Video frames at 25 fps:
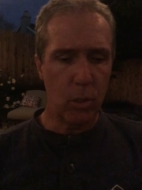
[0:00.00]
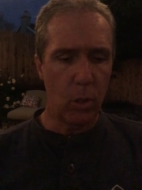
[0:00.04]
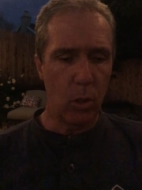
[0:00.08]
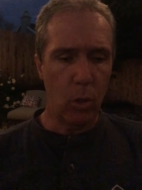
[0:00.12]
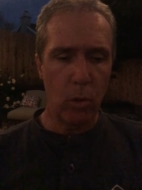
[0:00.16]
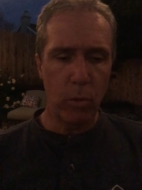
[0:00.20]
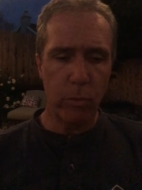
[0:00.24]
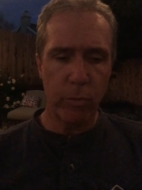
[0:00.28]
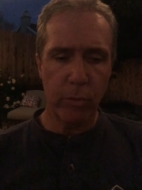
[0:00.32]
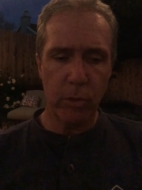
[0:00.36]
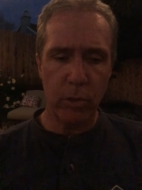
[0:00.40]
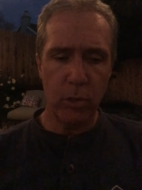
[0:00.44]

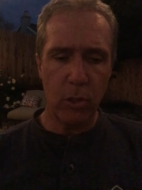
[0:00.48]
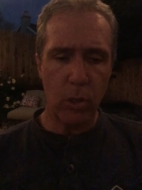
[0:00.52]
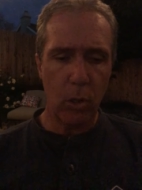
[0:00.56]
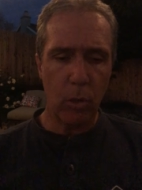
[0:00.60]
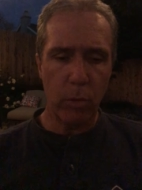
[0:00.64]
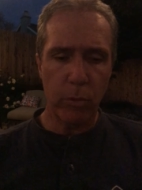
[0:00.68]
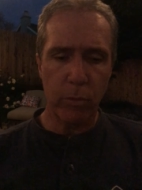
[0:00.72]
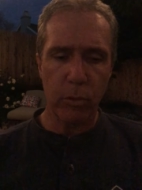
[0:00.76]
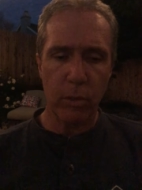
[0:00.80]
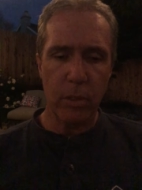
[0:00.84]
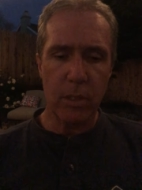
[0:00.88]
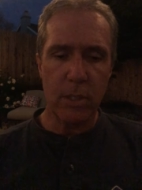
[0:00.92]
over and
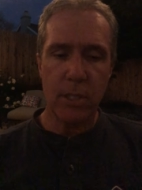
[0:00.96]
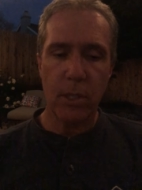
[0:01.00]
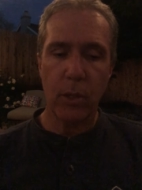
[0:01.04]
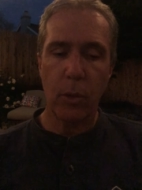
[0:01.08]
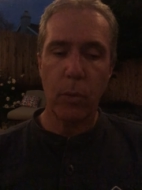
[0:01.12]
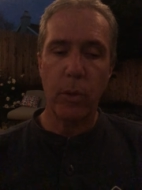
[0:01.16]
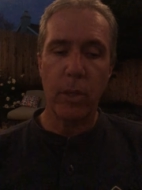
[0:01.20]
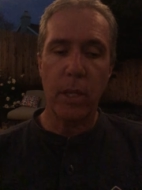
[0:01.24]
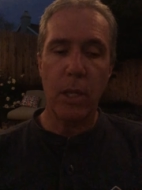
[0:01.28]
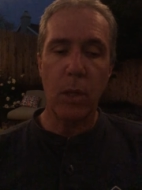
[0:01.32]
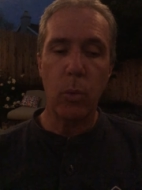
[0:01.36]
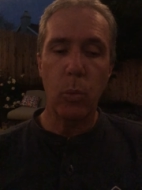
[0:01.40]
over
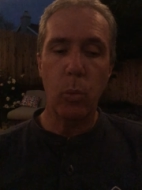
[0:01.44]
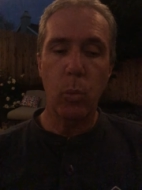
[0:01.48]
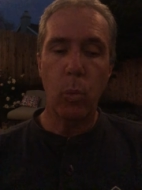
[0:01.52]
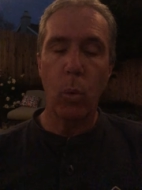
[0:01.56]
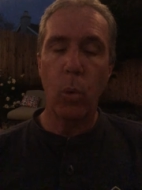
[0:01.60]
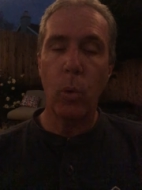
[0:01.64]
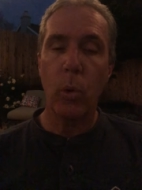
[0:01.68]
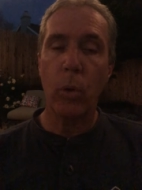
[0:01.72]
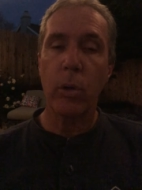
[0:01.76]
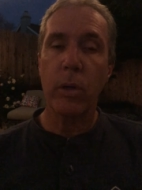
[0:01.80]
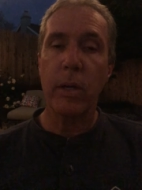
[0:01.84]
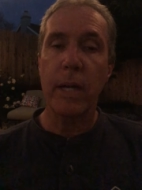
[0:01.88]
until they
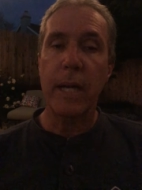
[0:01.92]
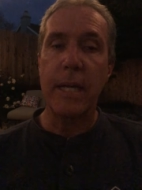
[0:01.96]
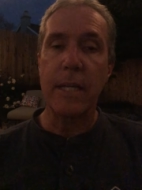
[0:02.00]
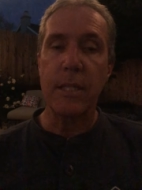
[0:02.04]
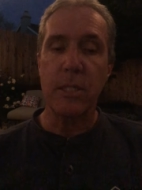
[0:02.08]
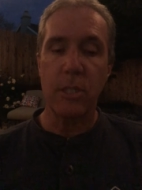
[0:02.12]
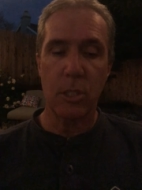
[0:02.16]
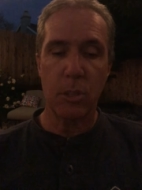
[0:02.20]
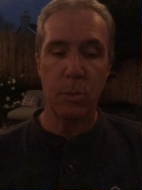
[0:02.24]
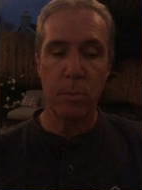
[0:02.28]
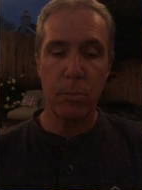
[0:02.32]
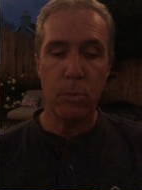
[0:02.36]
wore a
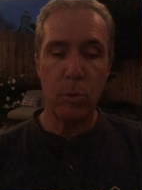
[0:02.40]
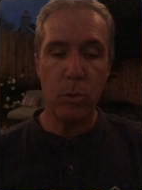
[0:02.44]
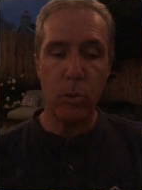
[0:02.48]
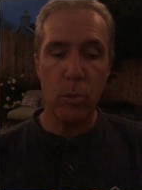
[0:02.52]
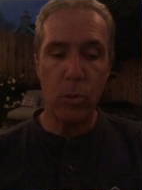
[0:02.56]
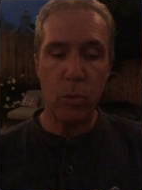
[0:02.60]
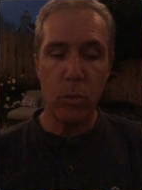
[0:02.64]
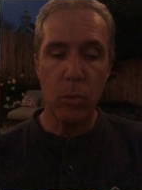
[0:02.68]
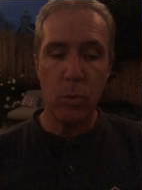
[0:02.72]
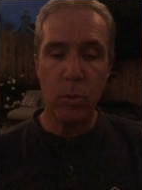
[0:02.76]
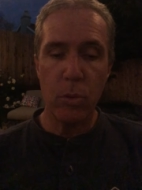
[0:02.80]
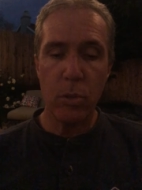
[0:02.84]

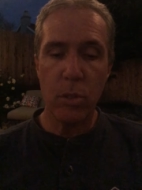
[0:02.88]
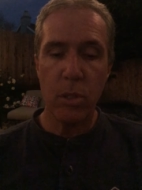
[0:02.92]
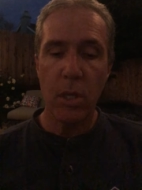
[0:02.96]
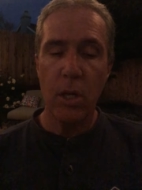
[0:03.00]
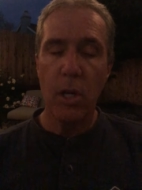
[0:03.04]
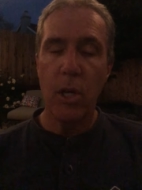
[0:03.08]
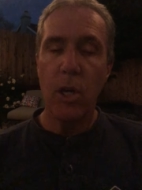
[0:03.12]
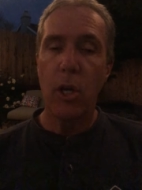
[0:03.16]
smooth